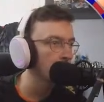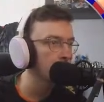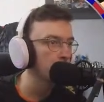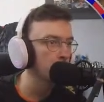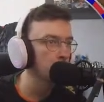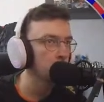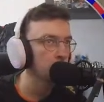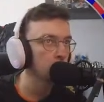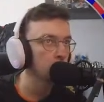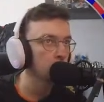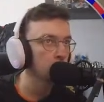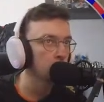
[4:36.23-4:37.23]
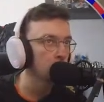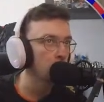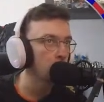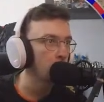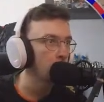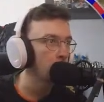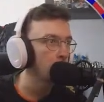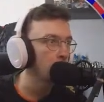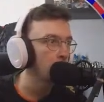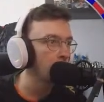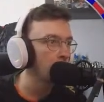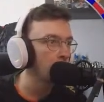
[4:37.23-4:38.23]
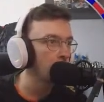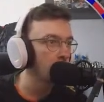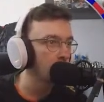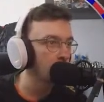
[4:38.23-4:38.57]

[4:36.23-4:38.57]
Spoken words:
Nothing is said.